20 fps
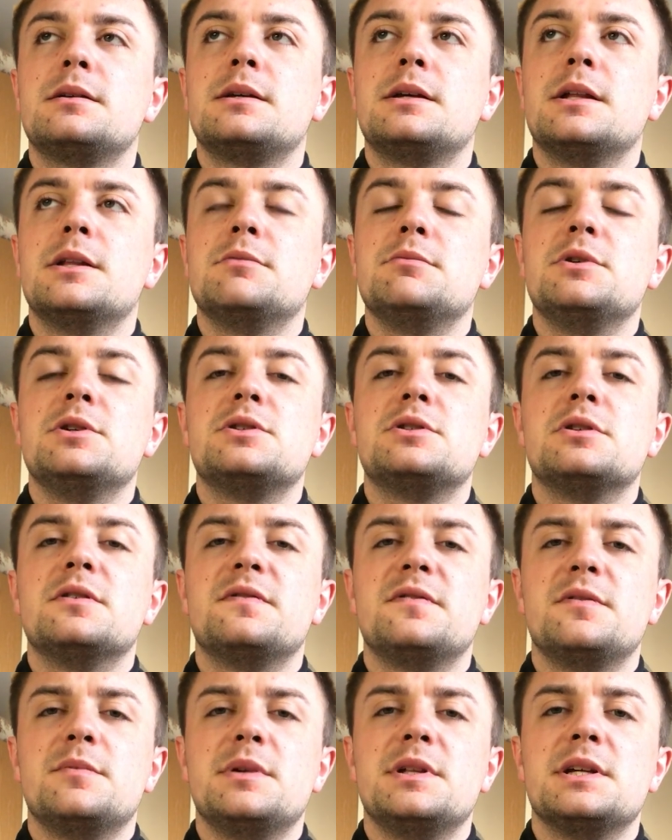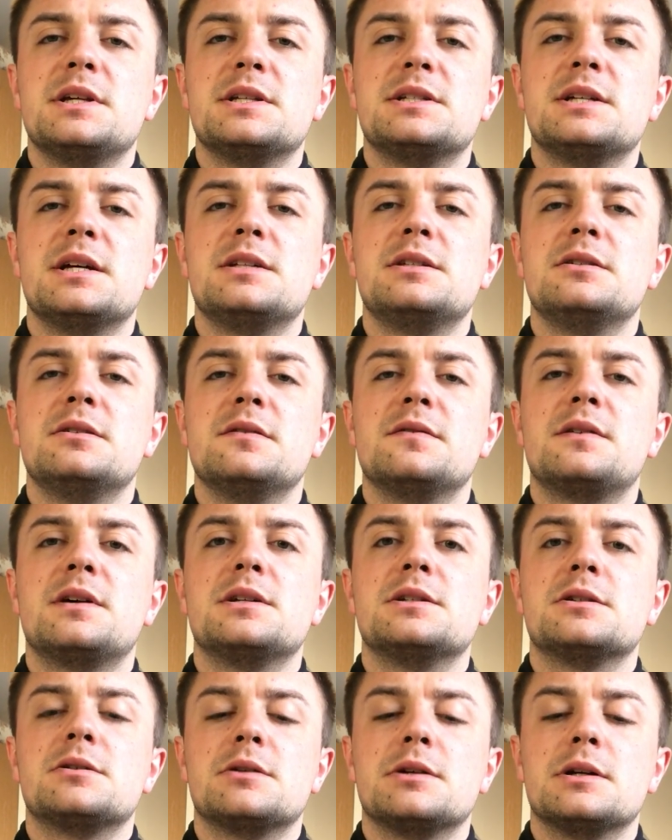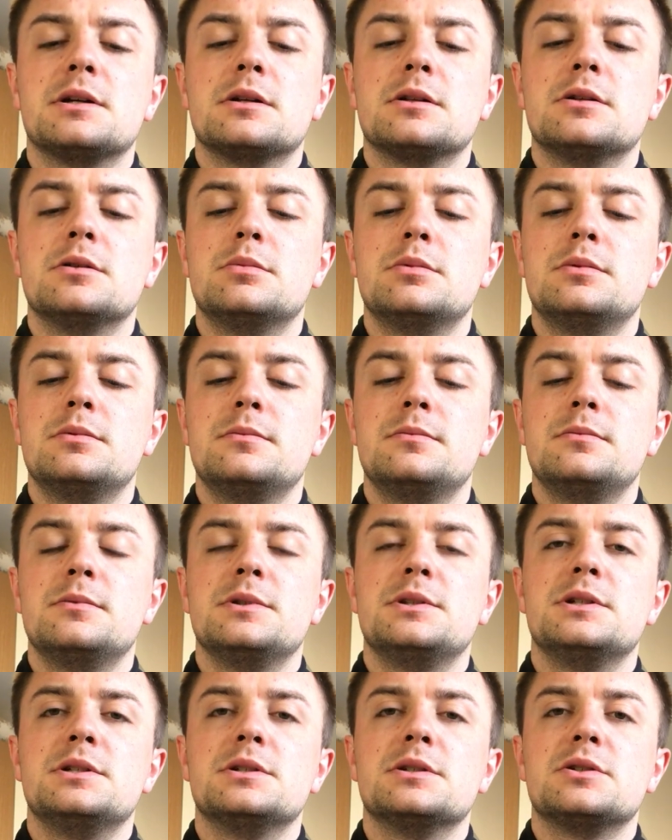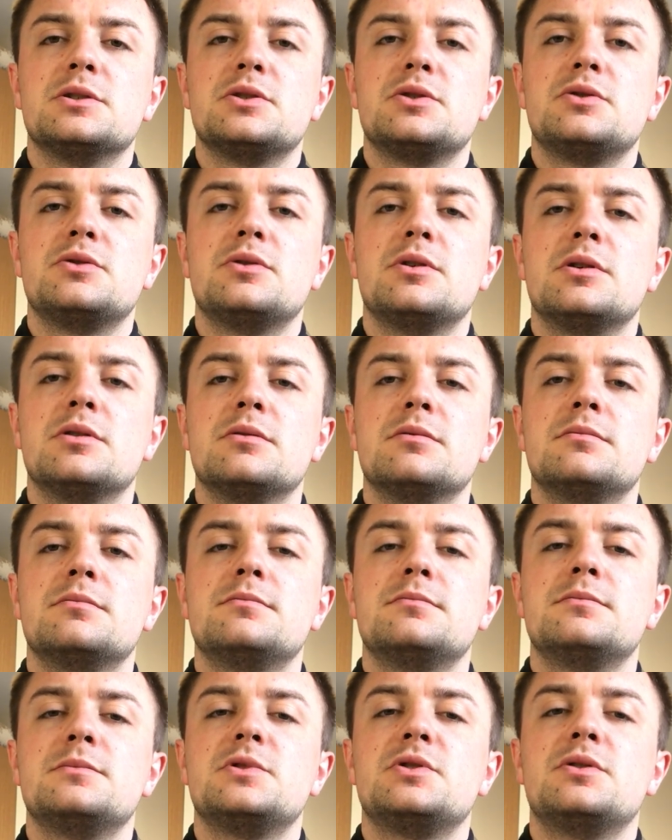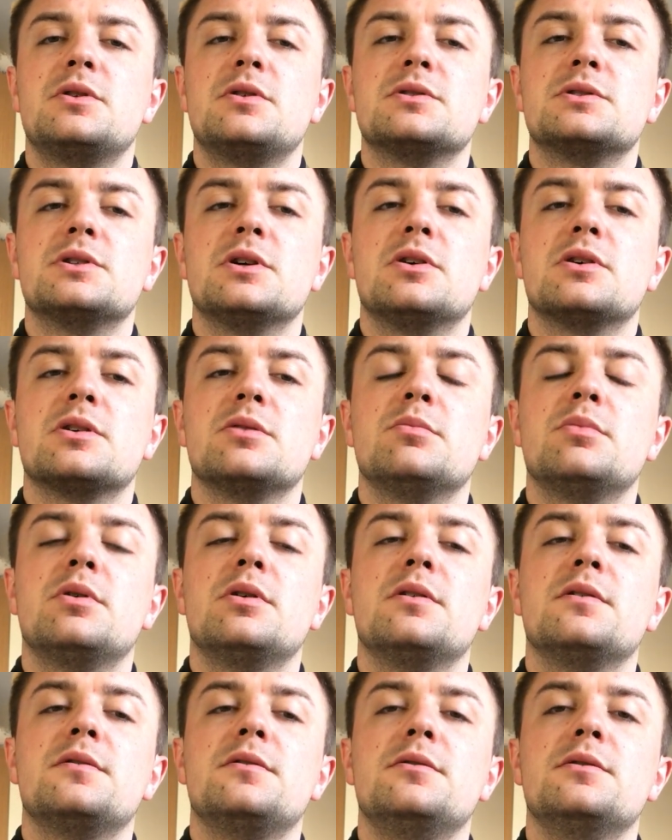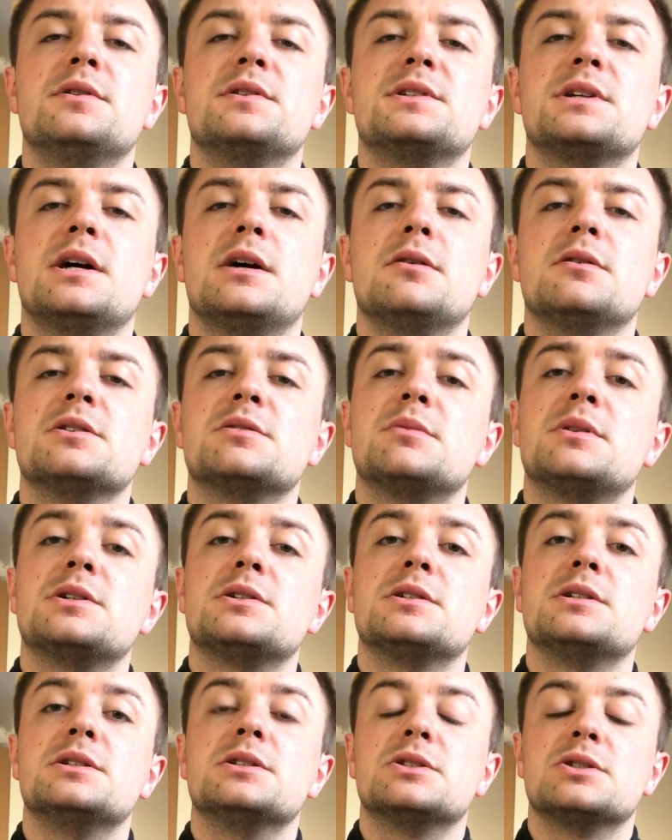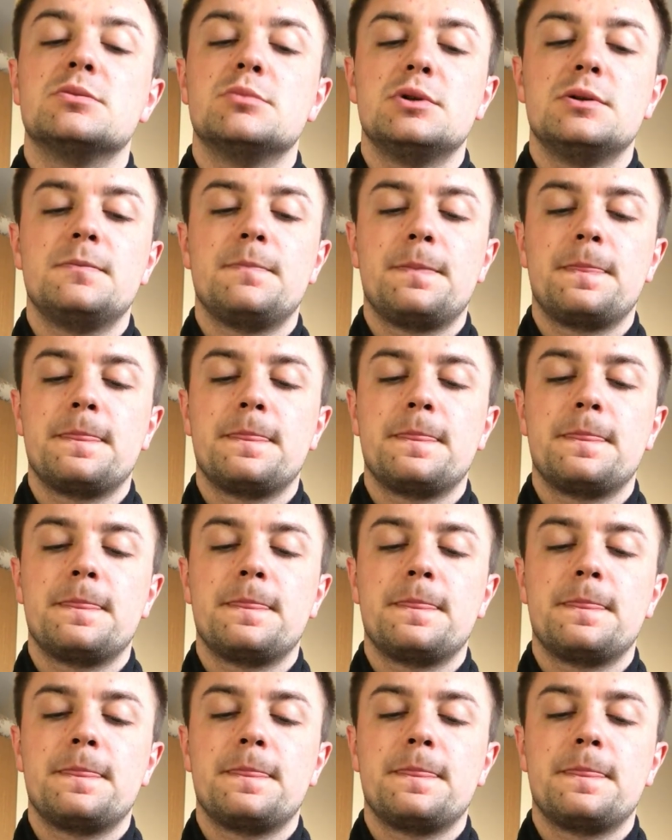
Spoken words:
the familiar setting of Keswick Cricket Club, which is a strong talking point through the town, especially in summer.